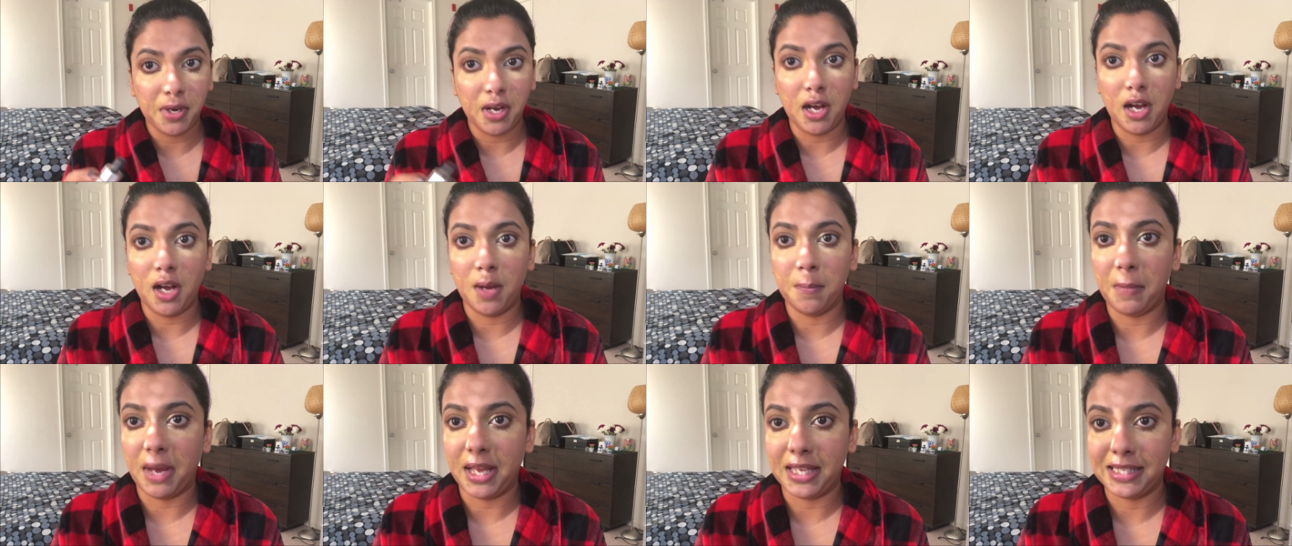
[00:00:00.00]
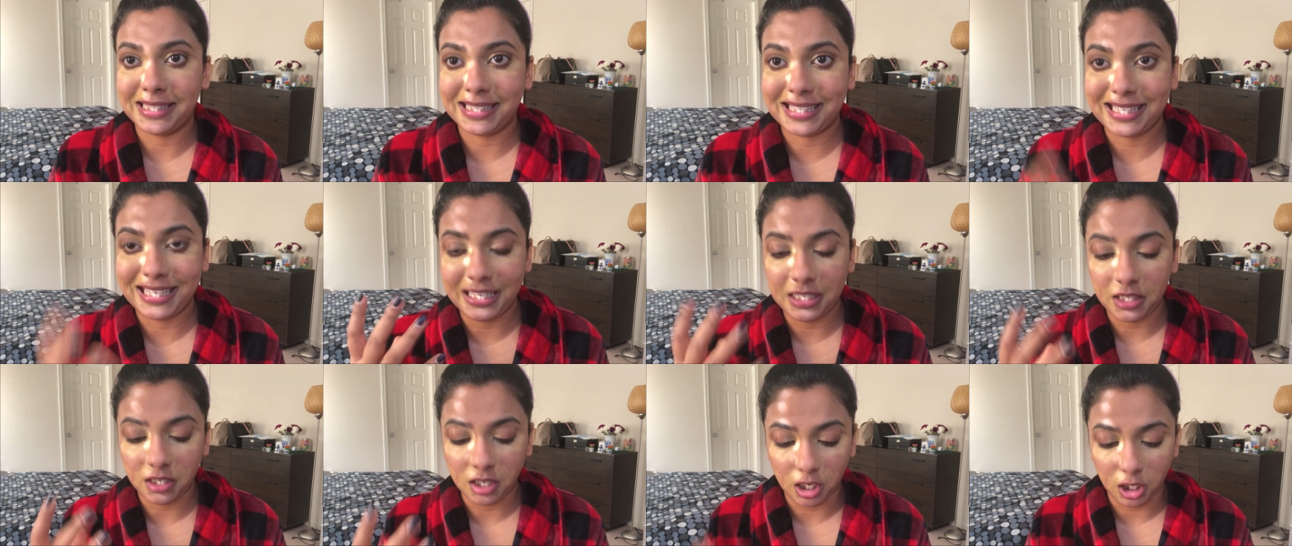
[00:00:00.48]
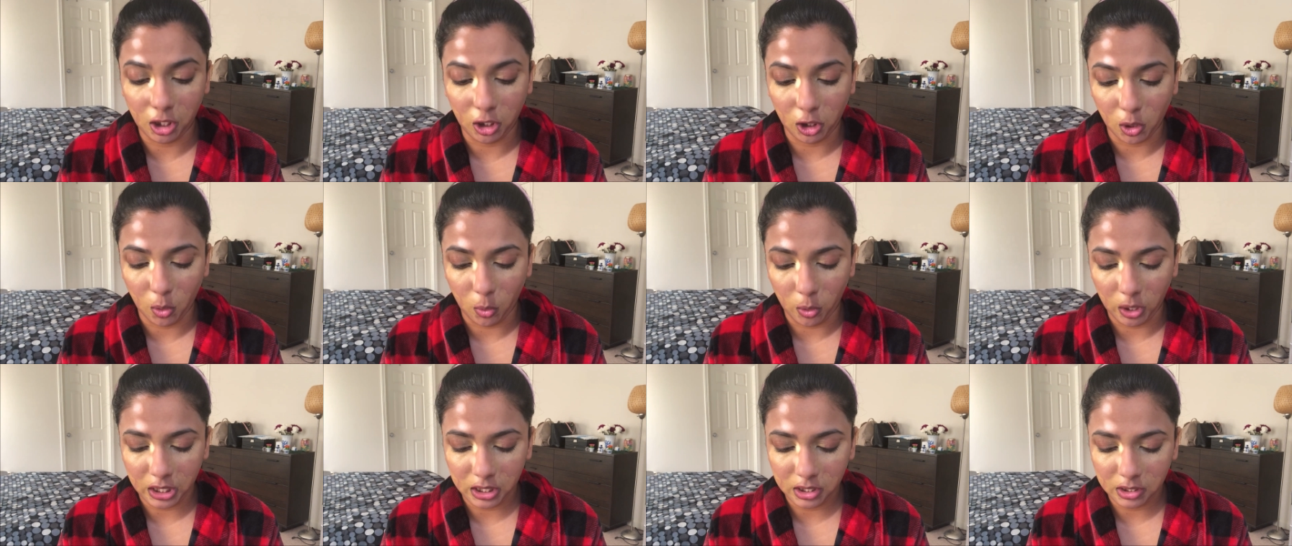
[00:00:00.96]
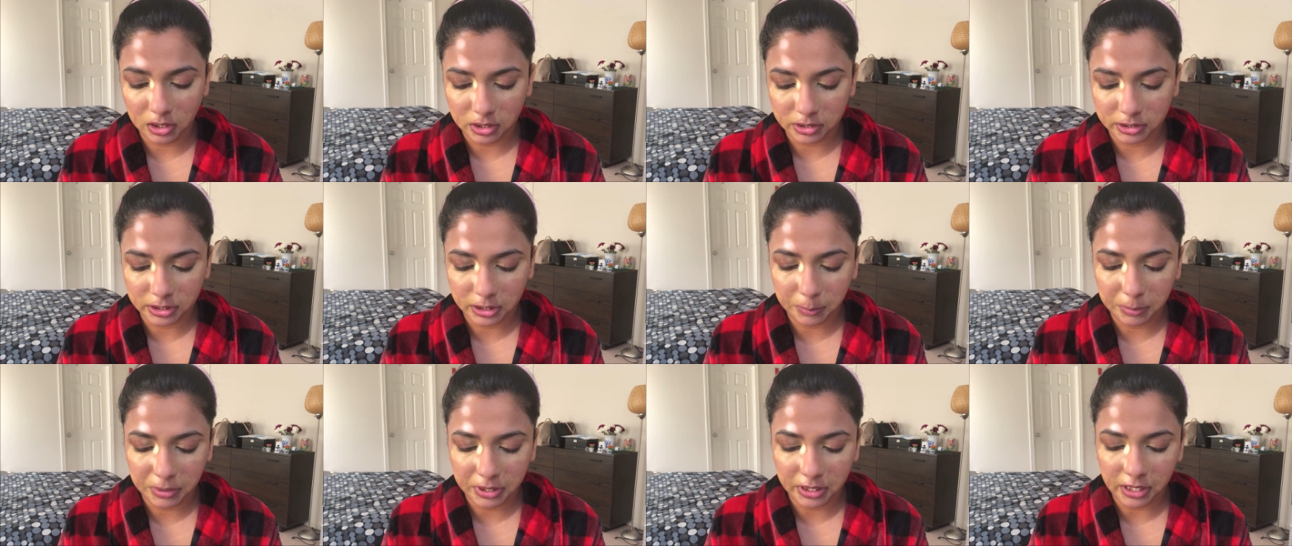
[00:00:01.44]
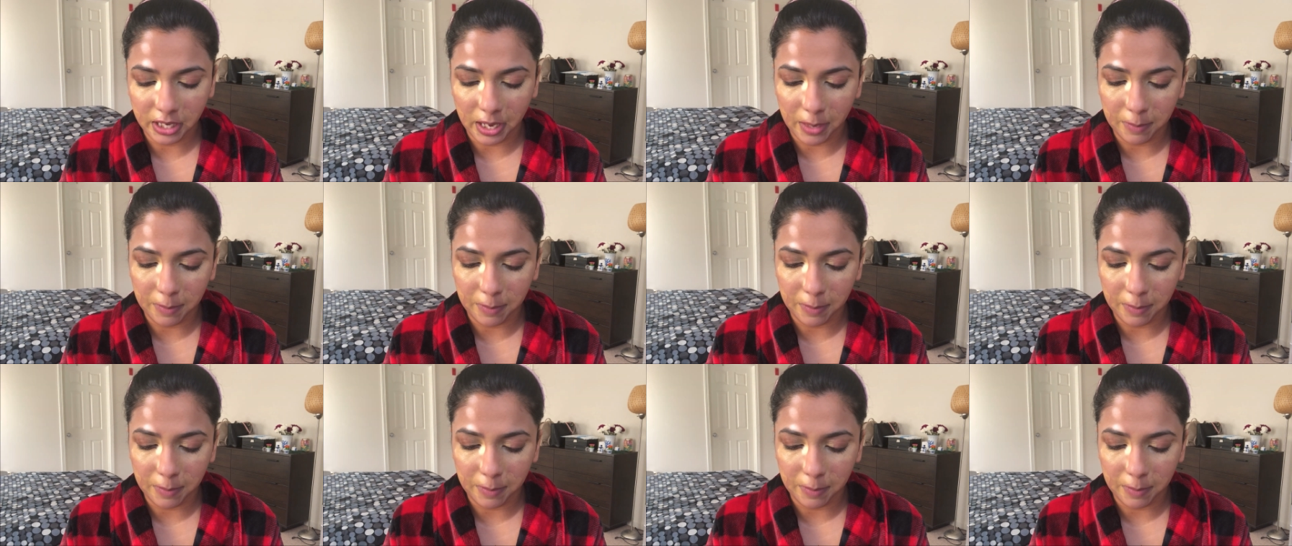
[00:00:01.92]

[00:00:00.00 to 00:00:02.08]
my skin glowing a little bit,